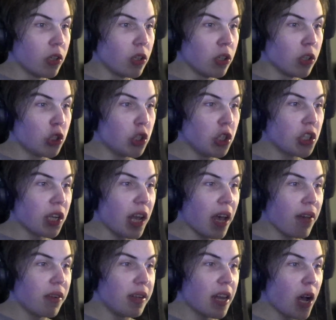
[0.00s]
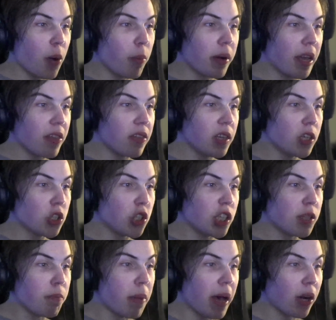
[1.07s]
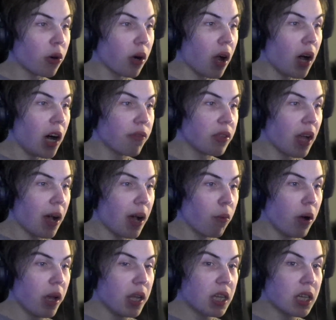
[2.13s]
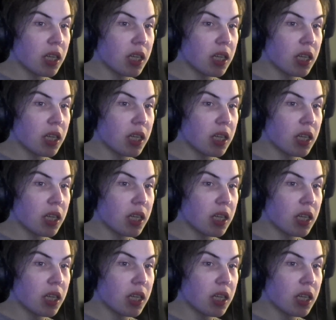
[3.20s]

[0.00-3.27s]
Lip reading: She's in heaven now, but I think she's better off that way.